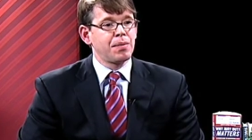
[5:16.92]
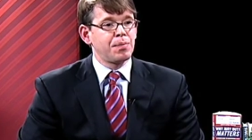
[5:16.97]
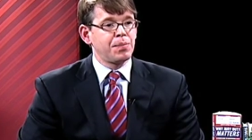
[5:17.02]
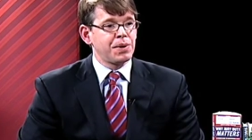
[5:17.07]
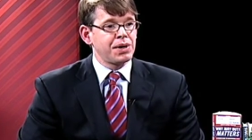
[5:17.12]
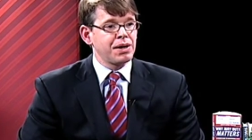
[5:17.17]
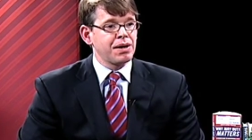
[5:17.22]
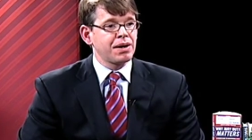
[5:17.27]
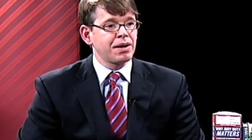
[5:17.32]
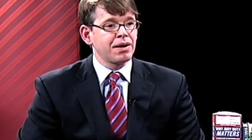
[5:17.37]

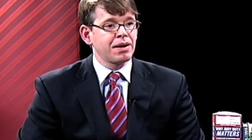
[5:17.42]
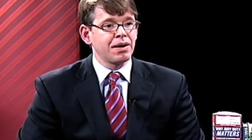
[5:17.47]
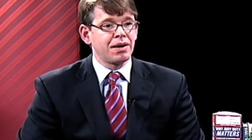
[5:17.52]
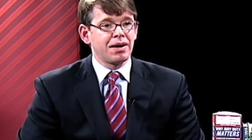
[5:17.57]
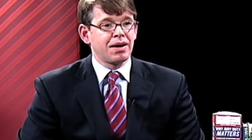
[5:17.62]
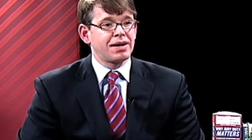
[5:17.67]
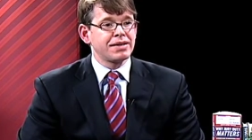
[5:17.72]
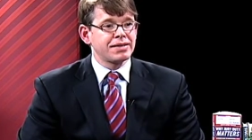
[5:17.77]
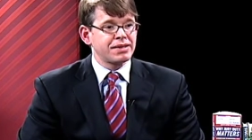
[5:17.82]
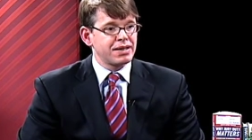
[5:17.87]
being
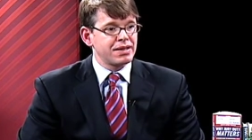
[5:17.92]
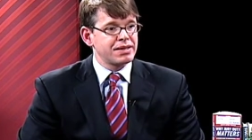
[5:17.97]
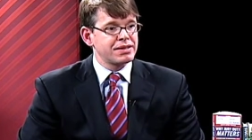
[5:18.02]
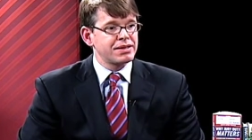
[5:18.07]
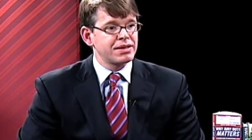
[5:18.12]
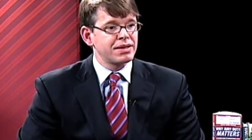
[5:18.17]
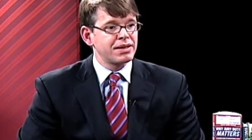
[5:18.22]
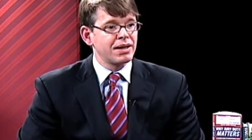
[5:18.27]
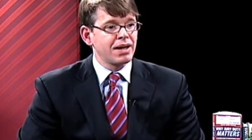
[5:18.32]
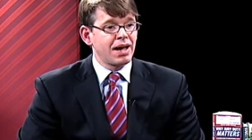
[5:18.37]
a
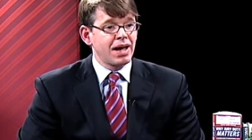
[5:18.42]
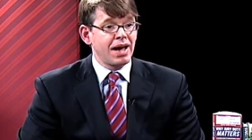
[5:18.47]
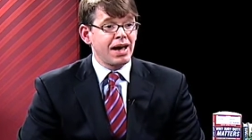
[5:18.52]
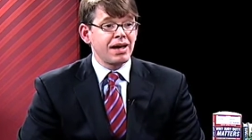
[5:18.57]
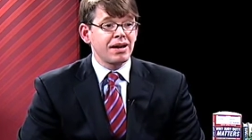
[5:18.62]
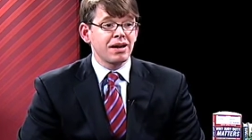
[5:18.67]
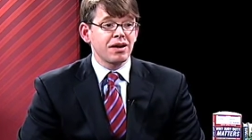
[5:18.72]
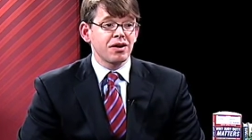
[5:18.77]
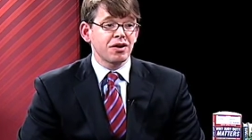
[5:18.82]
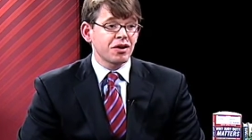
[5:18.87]
citizen.
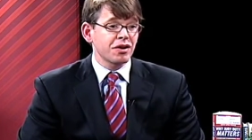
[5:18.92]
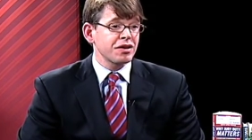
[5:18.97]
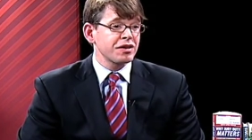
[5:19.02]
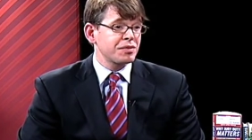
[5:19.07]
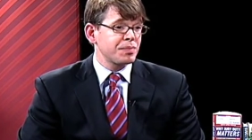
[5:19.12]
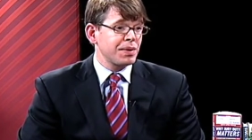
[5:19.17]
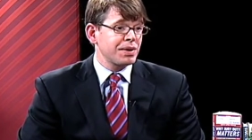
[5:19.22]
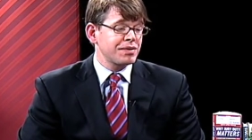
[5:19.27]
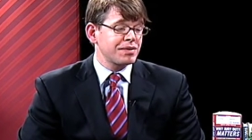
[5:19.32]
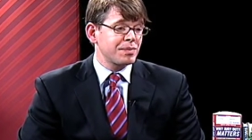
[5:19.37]
And you're going to
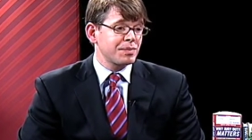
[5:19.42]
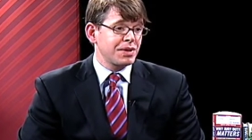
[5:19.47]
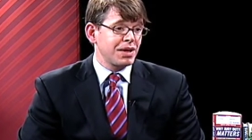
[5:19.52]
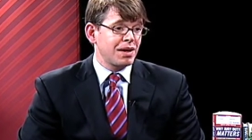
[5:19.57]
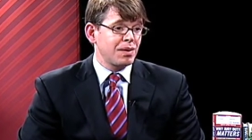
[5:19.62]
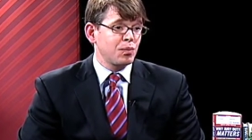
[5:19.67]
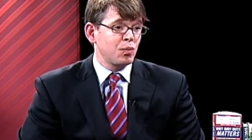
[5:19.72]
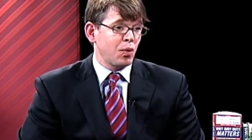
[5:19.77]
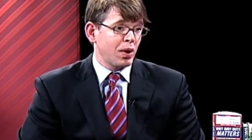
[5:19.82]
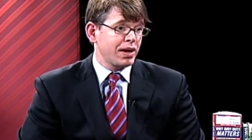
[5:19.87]
spend some
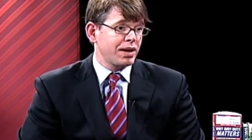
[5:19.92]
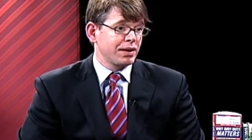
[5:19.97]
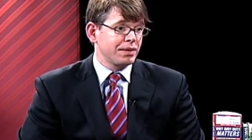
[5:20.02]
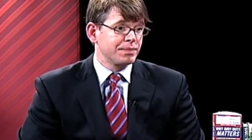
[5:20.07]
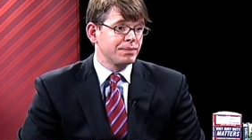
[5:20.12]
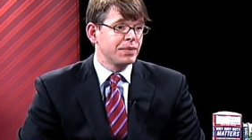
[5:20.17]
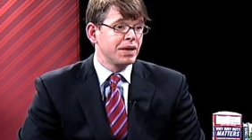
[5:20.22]
time waiting.